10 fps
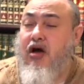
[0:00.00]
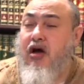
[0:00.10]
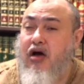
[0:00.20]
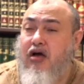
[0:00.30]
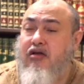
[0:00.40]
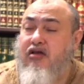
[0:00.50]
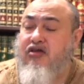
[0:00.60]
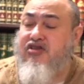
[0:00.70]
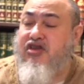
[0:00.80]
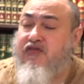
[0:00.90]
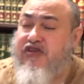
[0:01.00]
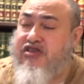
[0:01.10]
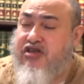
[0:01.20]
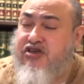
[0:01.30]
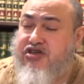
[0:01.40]
on the TV
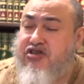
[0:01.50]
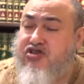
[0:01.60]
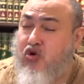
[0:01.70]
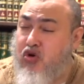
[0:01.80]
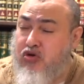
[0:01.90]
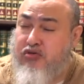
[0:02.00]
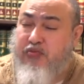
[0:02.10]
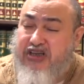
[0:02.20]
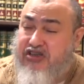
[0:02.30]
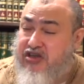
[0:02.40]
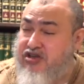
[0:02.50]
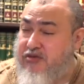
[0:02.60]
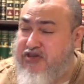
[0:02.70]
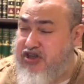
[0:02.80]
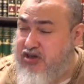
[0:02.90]
stations owned by the
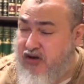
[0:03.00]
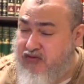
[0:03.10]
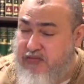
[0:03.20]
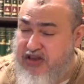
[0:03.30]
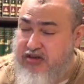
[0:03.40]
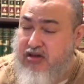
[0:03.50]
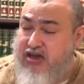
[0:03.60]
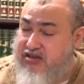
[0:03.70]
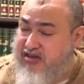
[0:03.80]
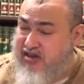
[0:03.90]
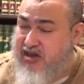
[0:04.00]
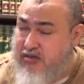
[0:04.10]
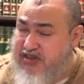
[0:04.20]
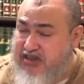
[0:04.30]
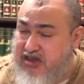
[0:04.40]
Egyptian government, like
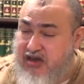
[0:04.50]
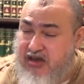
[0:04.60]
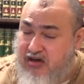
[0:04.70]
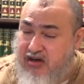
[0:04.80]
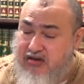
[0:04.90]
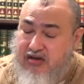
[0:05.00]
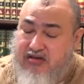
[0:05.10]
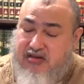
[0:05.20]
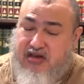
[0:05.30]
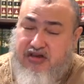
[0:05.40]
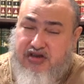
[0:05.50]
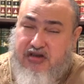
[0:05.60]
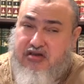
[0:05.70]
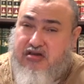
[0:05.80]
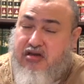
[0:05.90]
DMC and other
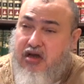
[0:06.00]
stations,